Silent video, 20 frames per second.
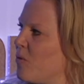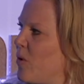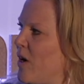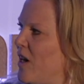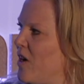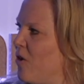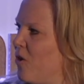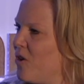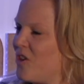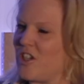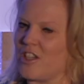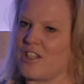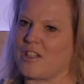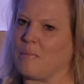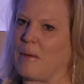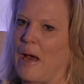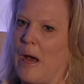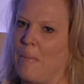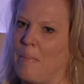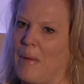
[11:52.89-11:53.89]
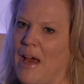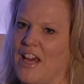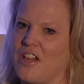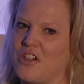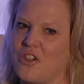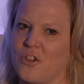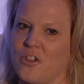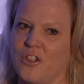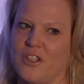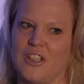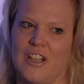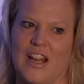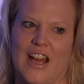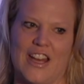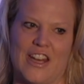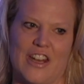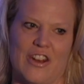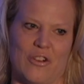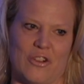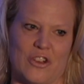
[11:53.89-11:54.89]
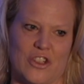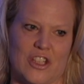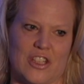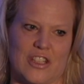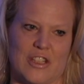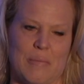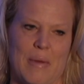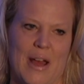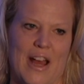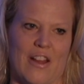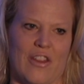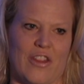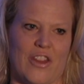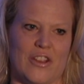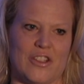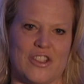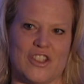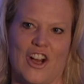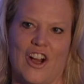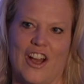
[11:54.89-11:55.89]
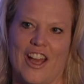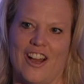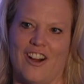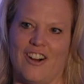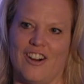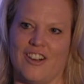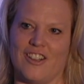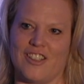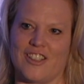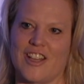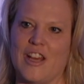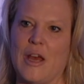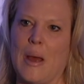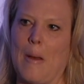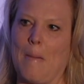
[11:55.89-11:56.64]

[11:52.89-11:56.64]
We're not just about petrol and not just about those die-hard